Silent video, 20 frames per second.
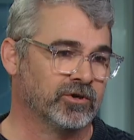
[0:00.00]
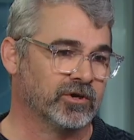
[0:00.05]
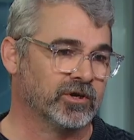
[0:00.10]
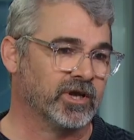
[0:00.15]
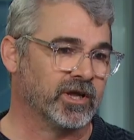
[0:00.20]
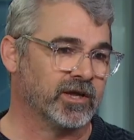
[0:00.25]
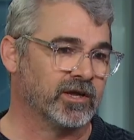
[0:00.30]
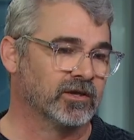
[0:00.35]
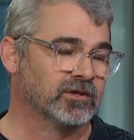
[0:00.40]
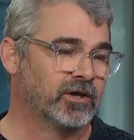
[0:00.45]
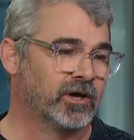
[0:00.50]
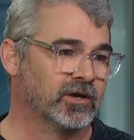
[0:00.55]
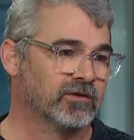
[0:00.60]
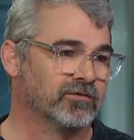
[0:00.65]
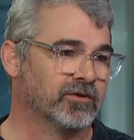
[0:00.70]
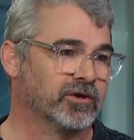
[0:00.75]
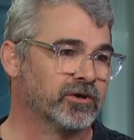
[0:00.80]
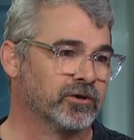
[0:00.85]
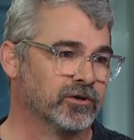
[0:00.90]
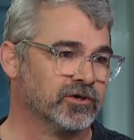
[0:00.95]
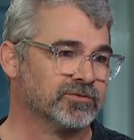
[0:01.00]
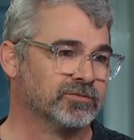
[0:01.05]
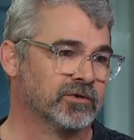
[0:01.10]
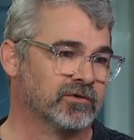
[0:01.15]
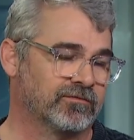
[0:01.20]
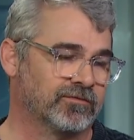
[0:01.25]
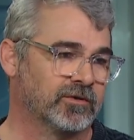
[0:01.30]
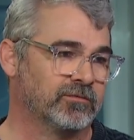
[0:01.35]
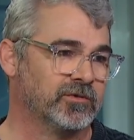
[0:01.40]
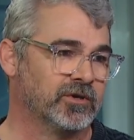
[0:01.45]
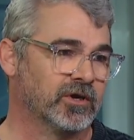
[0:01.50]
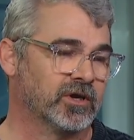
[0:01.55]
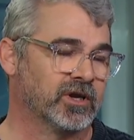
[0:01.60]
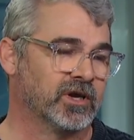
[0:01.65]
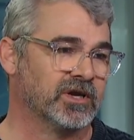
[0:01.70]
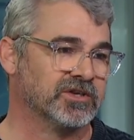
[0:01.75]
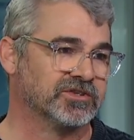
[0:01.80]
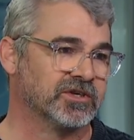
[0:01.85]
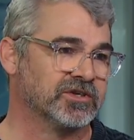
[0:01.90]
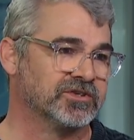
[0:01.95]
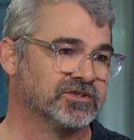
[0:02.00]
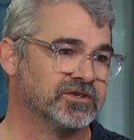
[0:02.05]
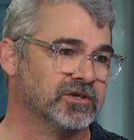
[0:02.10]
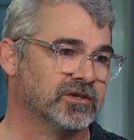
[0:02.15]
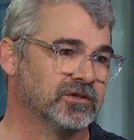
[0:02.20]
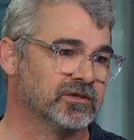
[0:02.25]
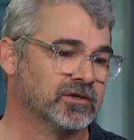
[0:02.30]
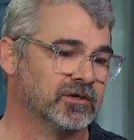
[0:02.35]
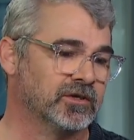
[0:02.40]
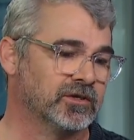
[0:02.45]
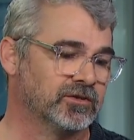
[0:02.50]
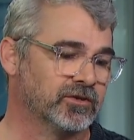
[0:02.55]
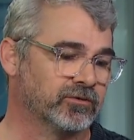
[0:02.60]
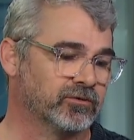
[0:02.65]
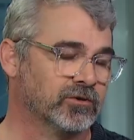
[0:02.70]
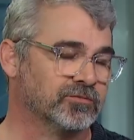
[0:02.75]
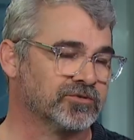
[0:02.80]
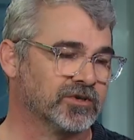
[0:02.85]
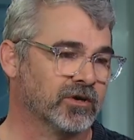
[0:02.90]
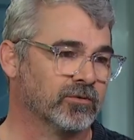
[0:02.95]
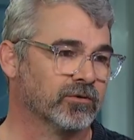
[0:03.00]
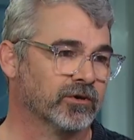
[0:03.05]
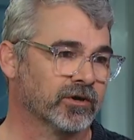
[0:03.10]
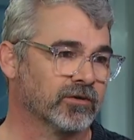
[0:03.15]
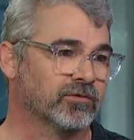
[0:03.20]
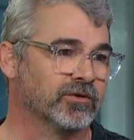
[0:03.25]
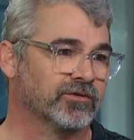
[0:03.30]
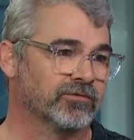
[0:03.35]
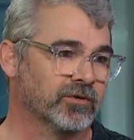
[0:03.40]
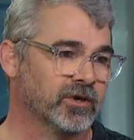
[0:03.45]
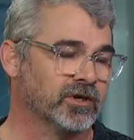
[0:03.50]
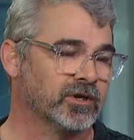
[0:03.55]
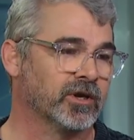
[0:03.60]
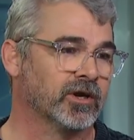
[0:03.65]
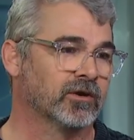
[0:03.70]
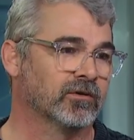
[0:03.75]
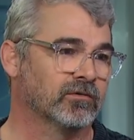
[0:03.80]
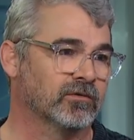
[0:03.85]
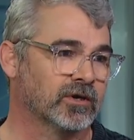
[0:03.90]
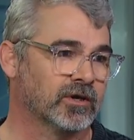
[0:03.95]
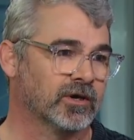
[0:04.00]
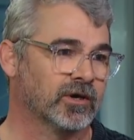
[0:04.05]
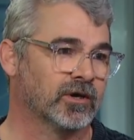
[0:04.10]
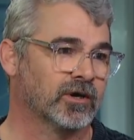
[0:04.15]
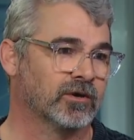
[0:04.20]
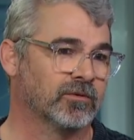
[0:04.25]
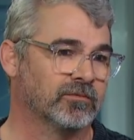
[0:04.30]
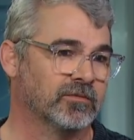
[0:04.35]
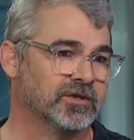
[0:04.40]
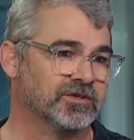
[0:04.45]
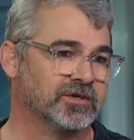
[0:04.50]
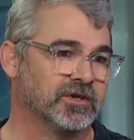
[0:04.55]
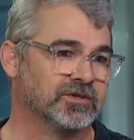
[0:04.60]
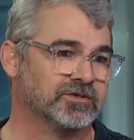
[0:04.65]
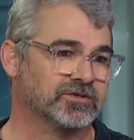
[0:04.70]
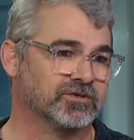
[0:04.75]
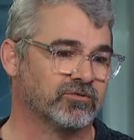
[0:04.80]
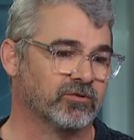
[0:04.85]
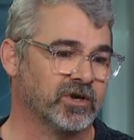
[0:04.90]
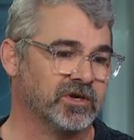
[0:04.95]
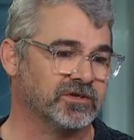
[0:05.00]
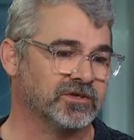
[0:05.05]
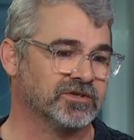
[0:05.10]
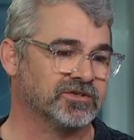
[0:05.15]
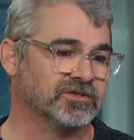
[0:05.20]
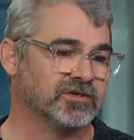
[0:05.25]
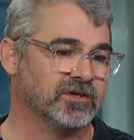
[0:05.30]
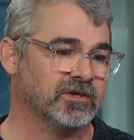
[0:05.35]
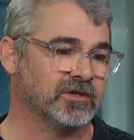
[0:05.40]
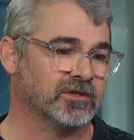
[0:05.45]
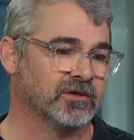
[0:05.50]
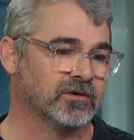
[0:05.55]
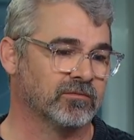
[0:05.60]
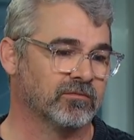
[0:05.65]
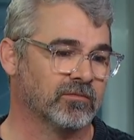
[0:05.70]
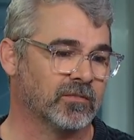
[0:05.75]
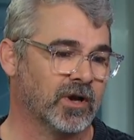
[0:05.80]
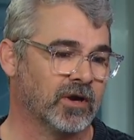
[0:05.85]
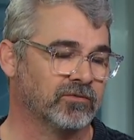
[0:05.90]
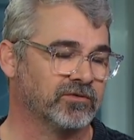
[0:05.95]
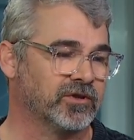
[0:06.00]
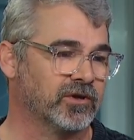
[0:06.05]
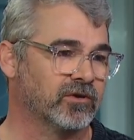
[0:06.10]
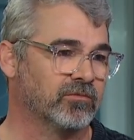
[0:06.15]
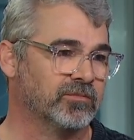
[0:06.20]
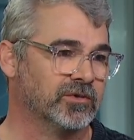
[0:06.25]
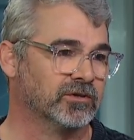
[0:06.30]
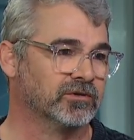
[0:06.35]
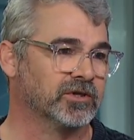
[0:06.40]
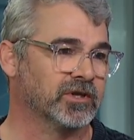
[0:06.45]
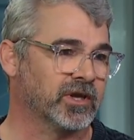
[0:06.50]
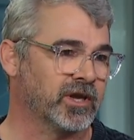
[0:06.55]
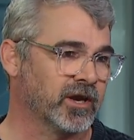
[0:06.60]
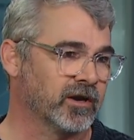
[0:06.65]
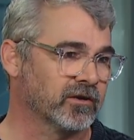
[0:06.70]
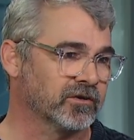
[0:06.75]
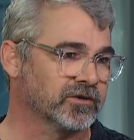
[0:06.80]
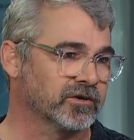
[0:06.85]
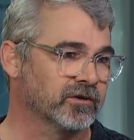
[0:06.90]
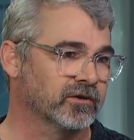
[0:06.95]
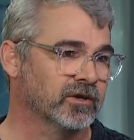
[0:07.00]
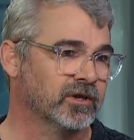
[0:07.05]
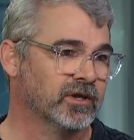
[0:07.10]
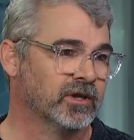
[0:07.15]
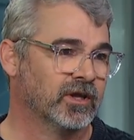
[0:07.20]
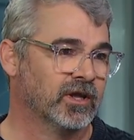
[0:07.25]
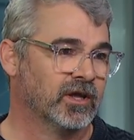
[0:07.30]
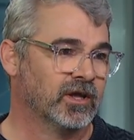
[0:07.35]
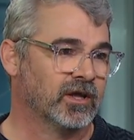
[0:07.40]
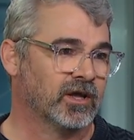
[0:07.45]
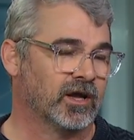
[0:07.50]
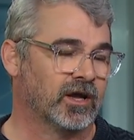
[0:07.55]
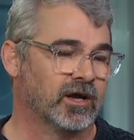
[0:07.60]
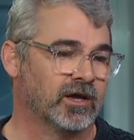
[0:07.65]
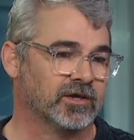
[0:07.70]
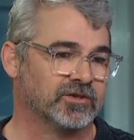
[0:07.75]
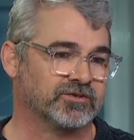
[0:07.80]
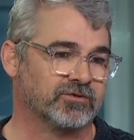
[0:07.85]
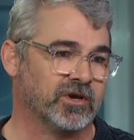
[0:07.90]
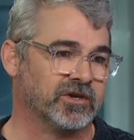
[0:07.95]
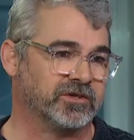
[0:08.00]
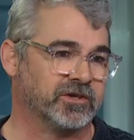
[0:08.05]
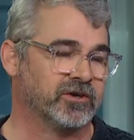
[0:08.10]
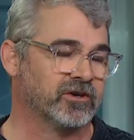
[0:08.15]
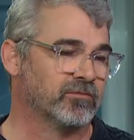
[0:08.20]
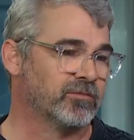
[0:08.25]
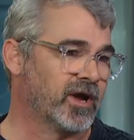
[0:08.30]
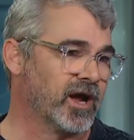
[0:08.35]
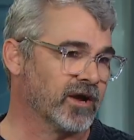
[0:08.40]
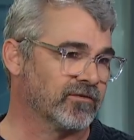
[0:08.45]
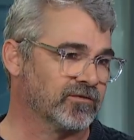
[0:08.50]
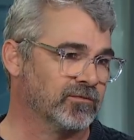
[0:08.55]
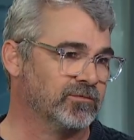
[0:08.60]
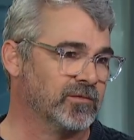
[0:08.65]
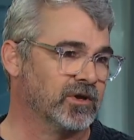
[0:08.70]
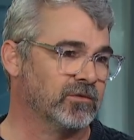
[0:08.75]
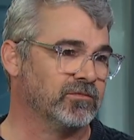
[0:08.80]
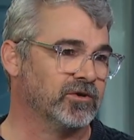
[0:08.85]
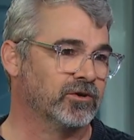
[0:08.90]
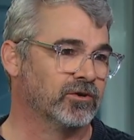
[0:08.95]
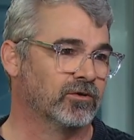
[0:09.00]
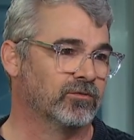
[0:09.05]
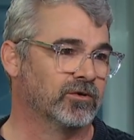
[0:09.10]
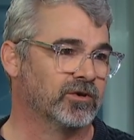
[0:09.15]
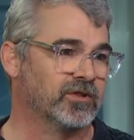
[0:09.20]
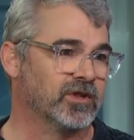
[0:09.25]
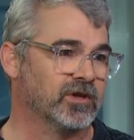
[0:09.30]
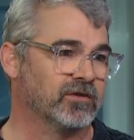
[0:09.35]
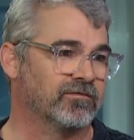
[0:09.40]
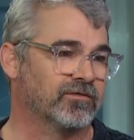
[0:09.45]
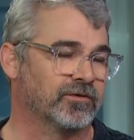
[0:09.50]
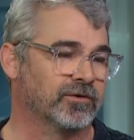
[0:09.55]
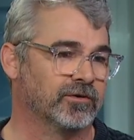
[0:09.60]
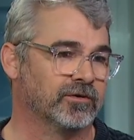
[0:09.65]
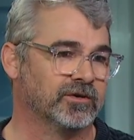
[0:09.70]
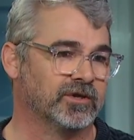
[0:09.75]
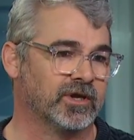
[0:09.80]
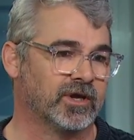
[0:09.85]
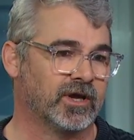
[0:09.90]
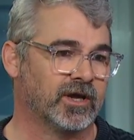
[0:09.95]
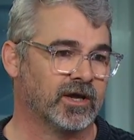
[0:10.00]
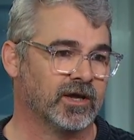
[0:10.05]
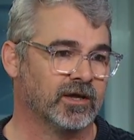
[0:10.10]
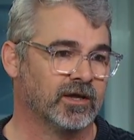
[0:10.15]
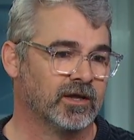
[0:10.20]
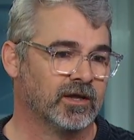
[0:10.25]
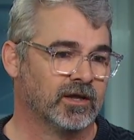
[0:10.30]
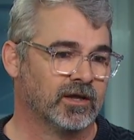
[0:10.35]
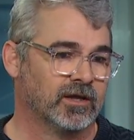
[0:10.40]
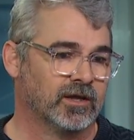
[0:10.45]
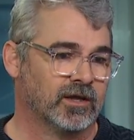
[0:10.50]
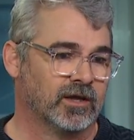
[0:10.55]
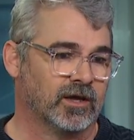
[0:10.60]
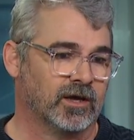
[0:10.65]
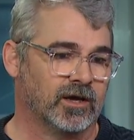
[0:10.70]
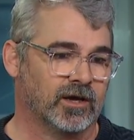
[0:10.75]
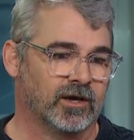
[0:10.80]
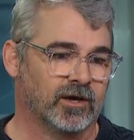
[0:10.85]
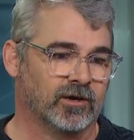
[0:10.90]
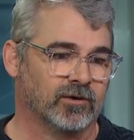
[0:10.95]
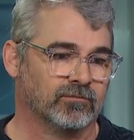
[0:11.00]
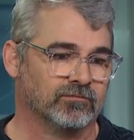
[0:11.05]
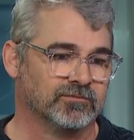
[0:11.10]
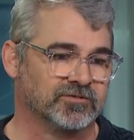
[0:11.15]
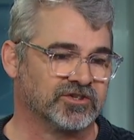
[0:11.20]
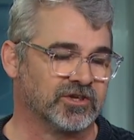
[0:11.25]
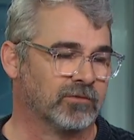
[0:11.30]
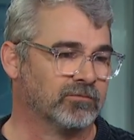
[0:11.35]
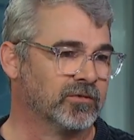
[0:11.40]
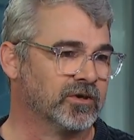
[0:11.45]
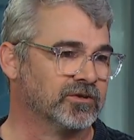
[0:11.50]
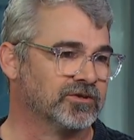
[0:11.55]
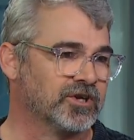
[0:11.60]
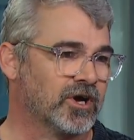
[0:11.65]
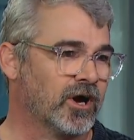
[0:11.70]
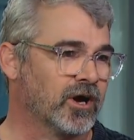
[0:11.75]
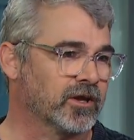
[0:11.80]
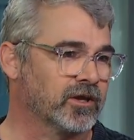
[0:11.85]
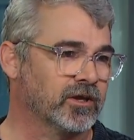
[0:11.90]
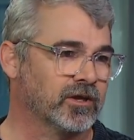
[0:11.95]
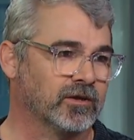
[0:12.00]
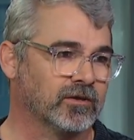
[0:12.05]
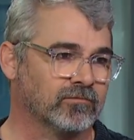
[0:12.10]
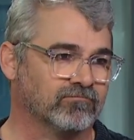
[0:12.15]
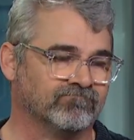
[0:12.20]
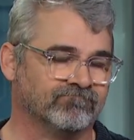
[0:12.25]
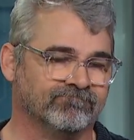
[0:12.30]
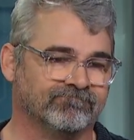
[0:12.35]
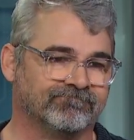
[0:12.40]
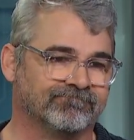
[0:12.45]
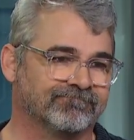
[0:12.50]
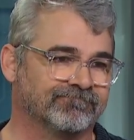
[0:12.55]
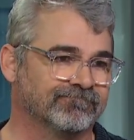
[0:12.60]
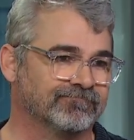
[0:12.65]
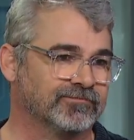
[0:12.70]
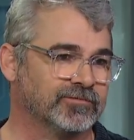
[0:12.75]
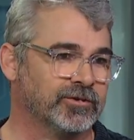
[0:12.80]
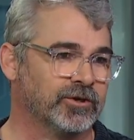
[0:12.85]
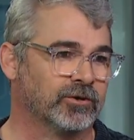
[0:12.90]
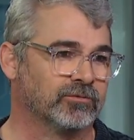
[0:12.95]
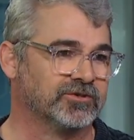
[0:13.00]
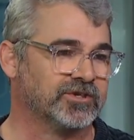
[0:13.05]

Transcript: good. I get a lot of encouragement from young guys I see in the, in the groups I work with right now. Um, it, it's great to see them out there building character. Uh, it's great to hear back from them, you know, where they've heard uh, um, someone talking, you know,